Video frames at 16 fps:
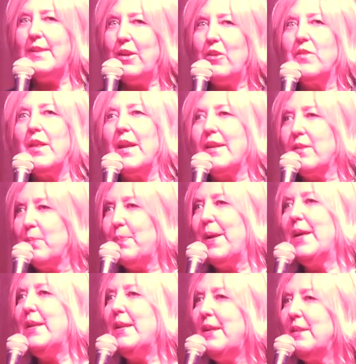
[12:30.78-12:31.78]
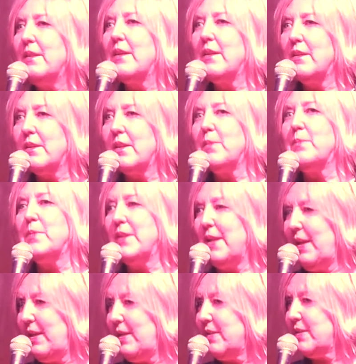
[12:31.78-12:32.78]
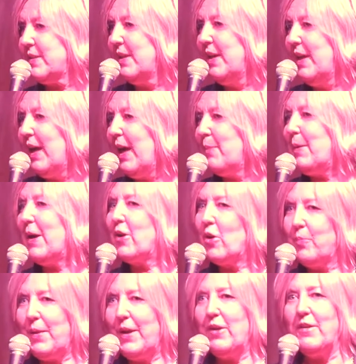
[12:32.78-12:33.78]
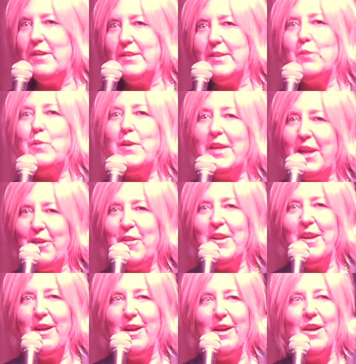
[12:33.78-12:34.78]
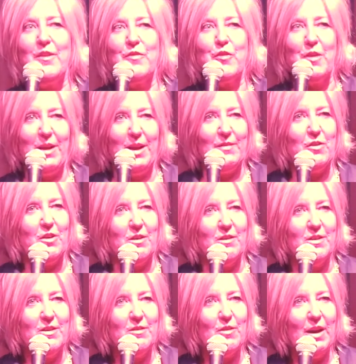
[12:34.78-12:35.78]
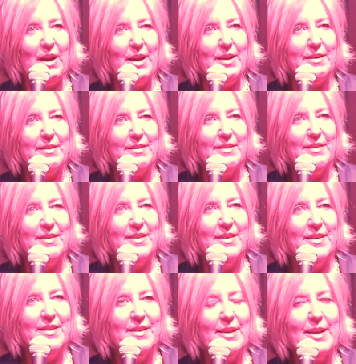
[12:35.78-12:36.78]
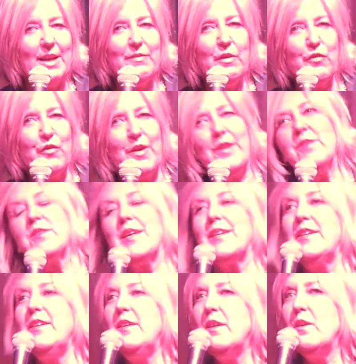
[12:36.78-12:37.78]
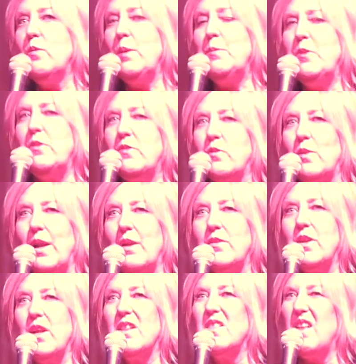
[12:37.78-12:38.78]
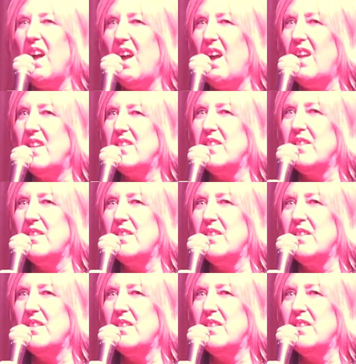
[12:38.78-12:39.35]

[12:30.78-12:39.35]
are like the petty little complaints about our parents that we carry on forever, right? Like I have a friend who's like, you know, we moved around a lot,